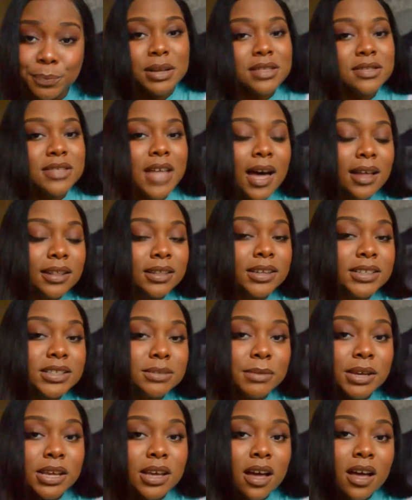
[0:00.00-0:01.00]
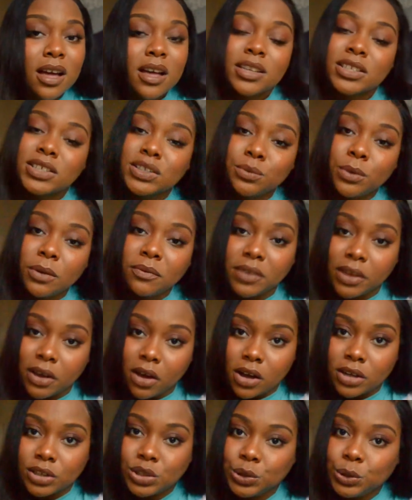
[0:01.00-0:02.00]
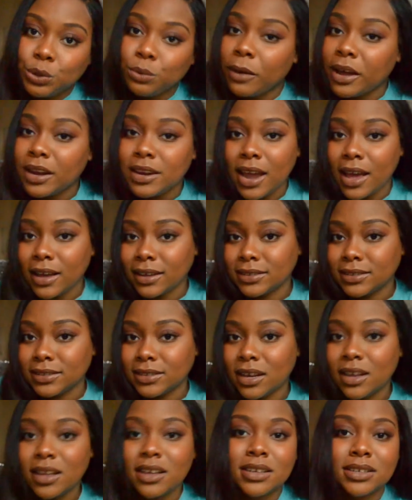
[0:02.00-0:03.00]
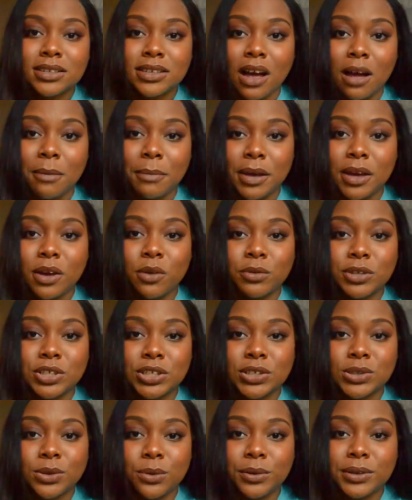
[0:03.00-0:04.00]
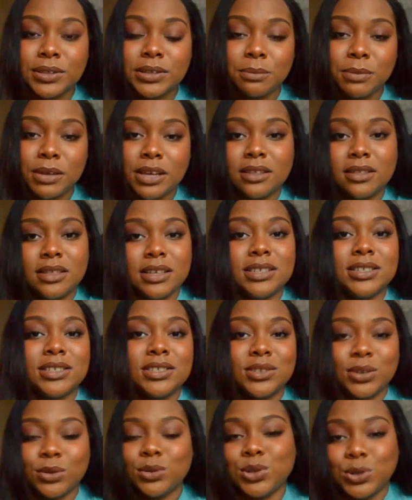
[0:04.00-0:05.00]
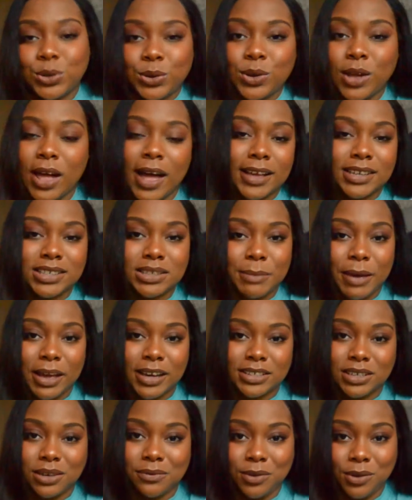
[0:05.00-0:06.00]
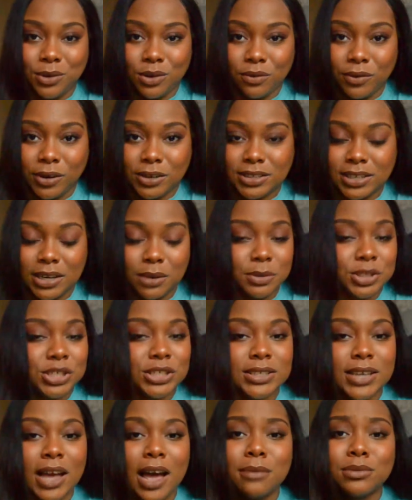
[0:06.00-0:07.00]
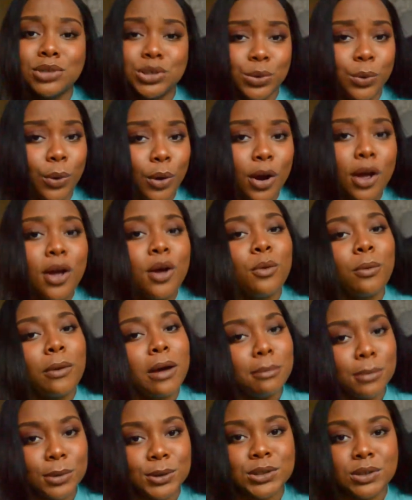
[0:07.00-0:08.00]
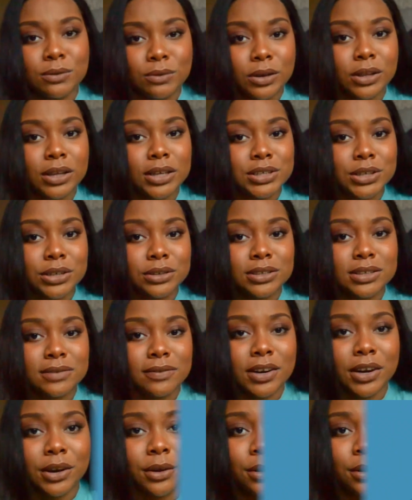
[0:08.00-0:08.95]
But that leads me swiftly on to my next topic, which is going to be the social aspect of university, which is, I'm sure, why most of you clicked on this video.